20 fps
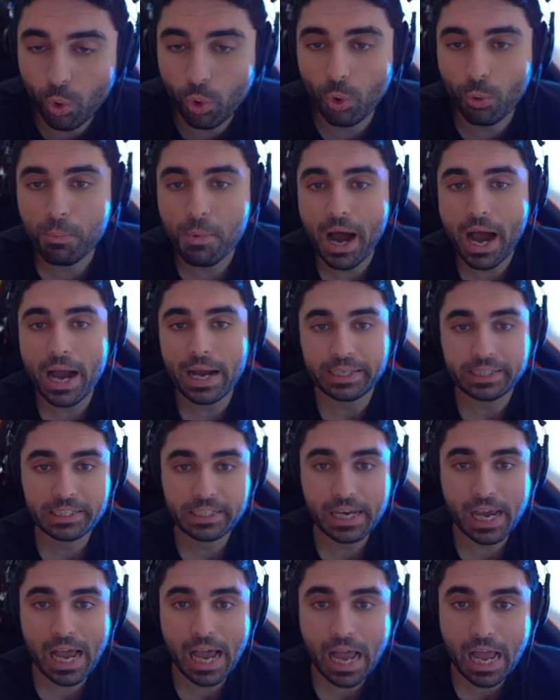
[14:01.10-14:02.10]
Oh my
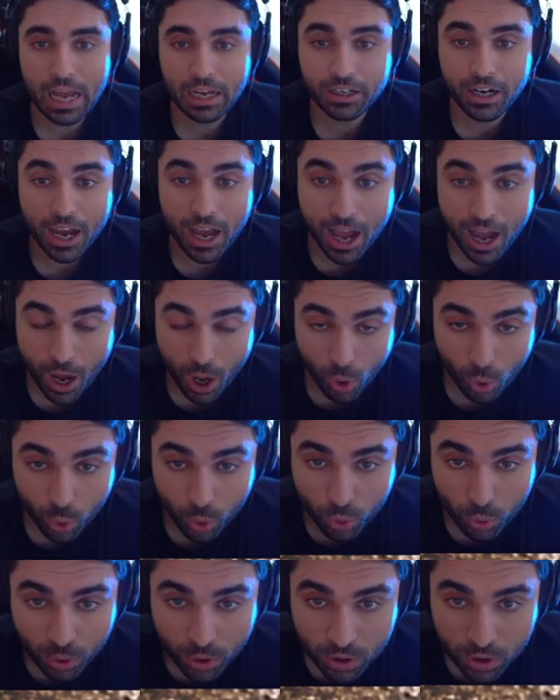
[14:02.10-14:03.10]
god,
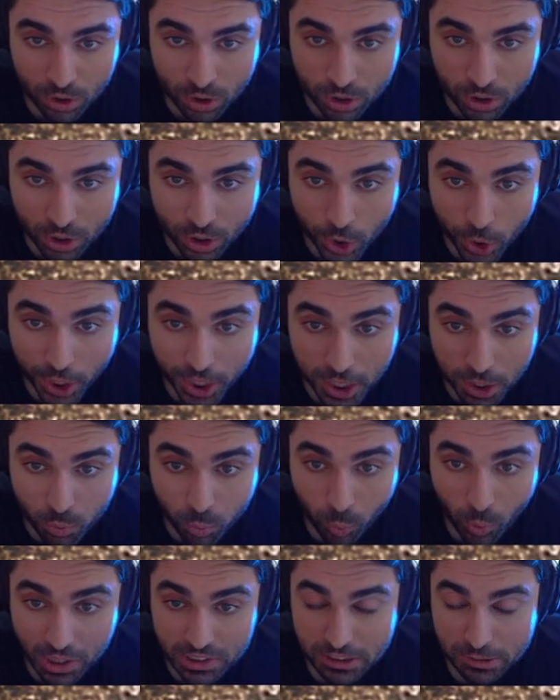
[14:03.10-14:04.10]
how?
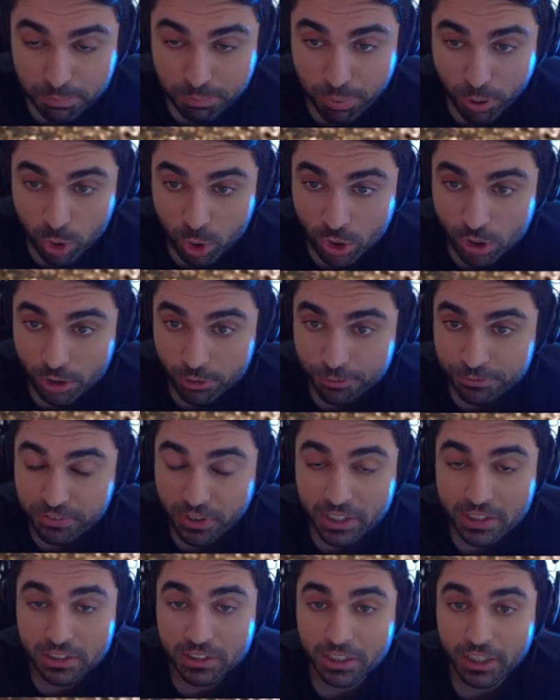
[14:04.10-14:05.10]
It was
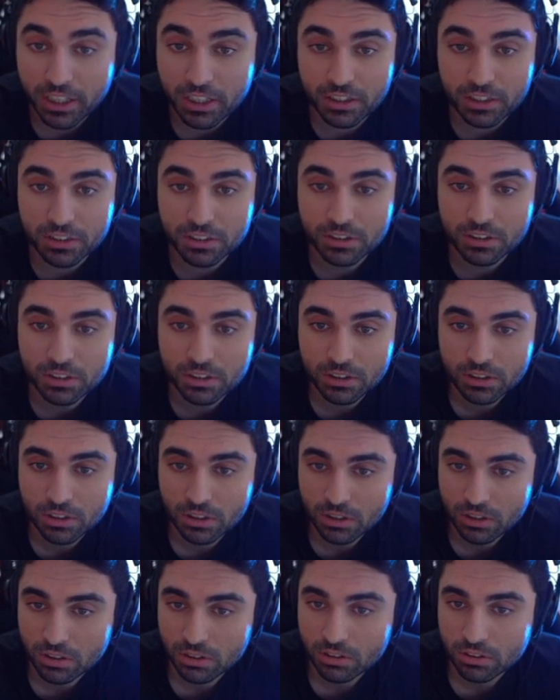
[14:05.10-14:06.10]
perfectly hidden. Noticed
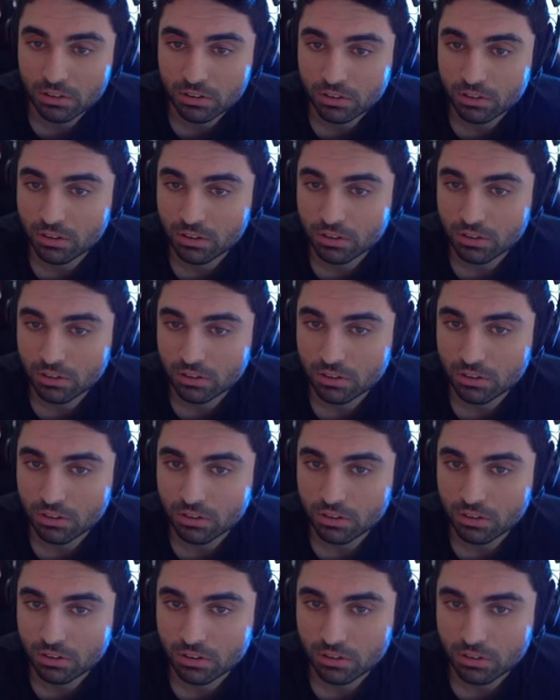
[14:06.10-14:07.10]
how big the spider
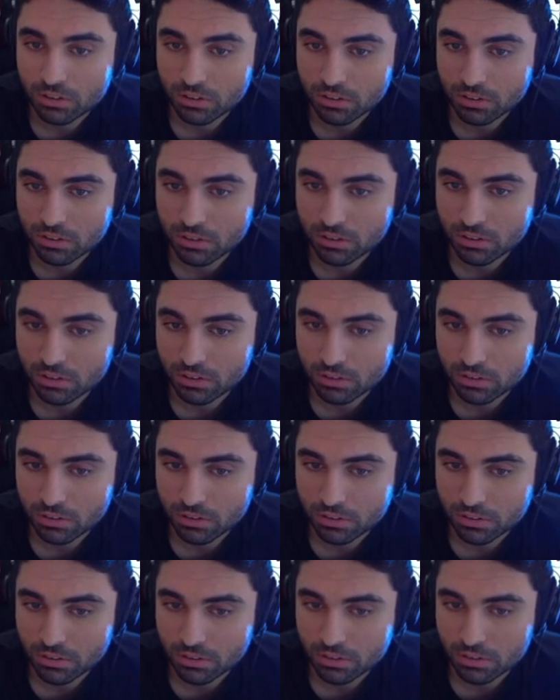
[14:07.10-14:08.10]
is compared to the
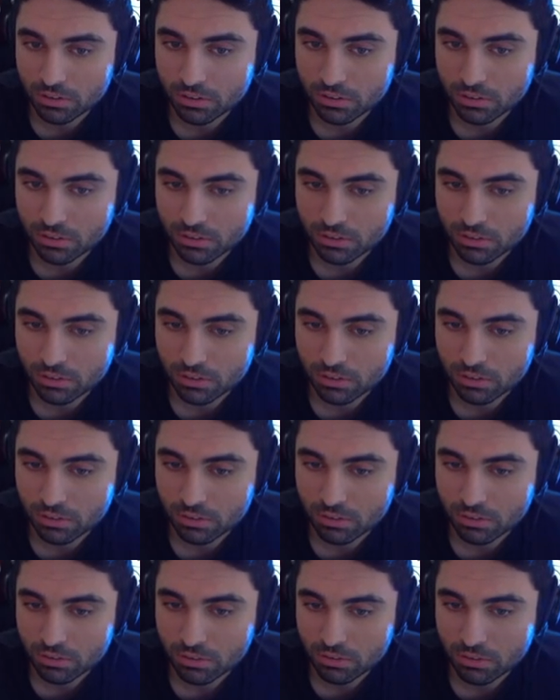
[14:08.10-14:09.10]
paintbrush.
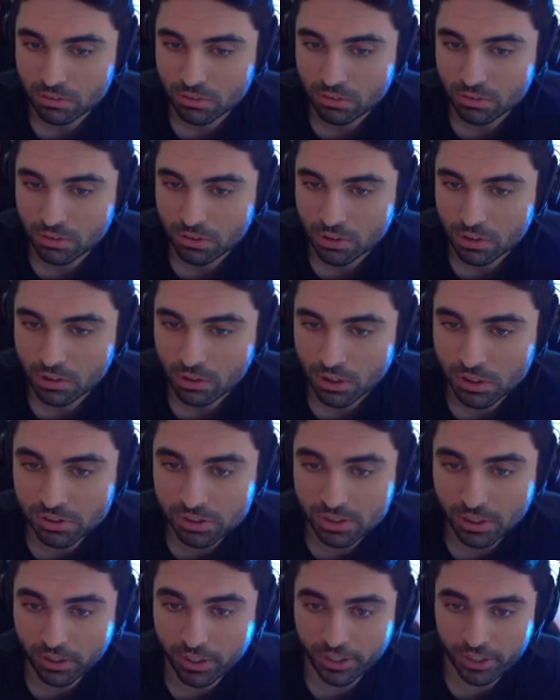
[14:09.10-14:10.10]

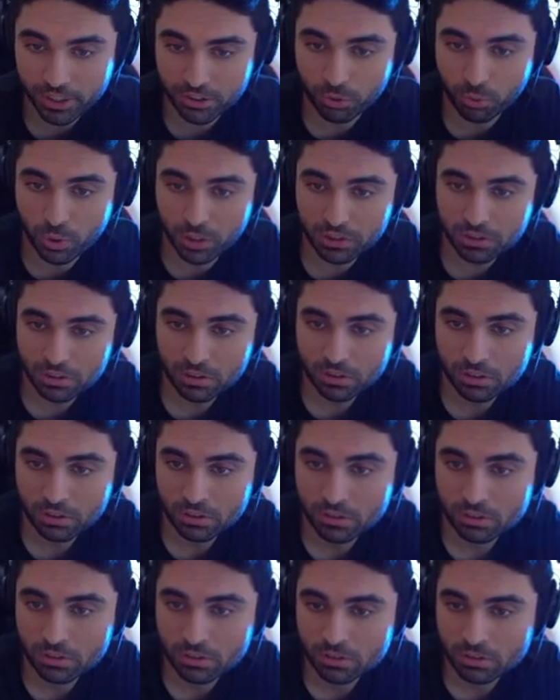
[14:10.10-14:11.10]
Is there another this one? This is
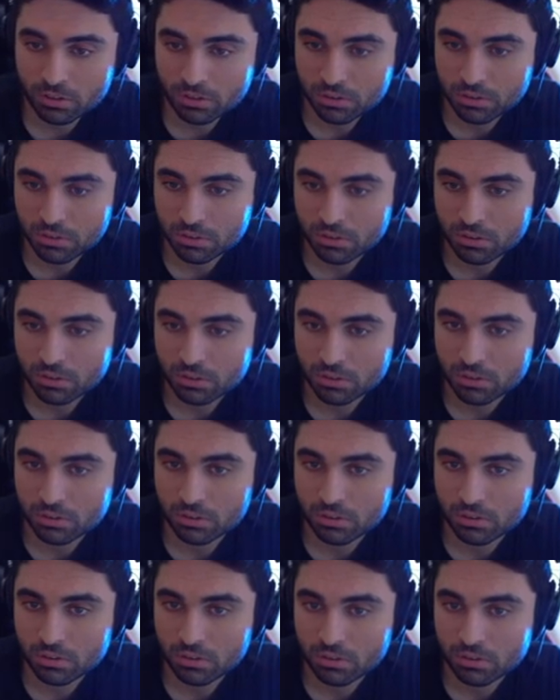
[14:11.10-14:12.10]
supposedly a Sicarius